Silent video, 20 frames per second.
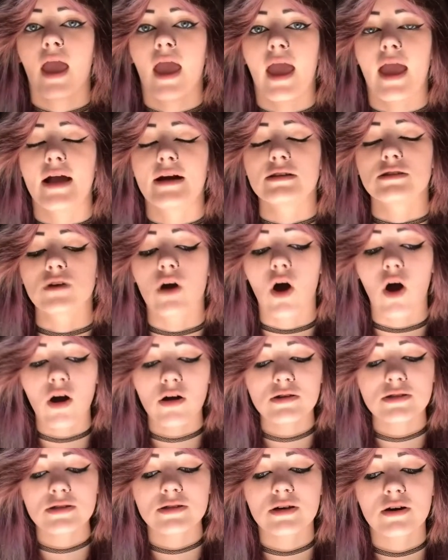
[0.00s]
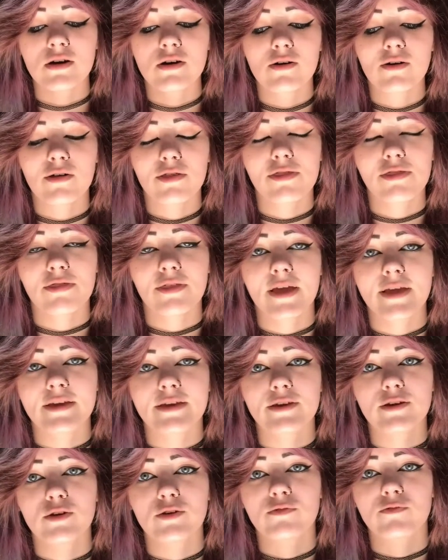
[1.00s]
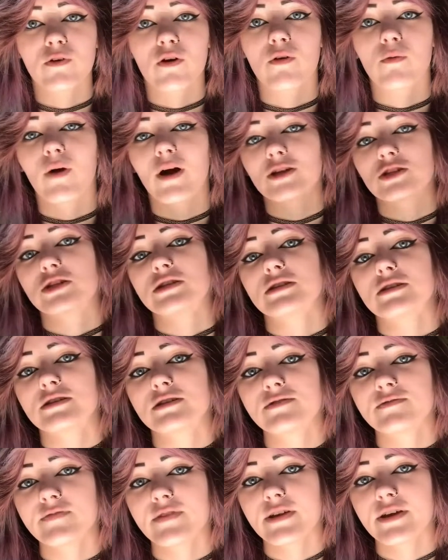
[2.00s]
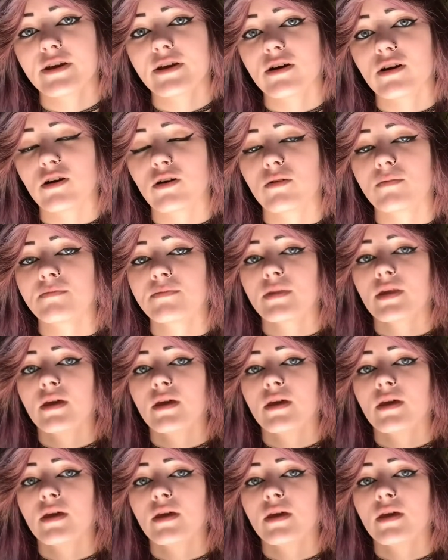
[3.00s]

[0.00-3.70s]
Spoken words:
And also, thank you for watching this video,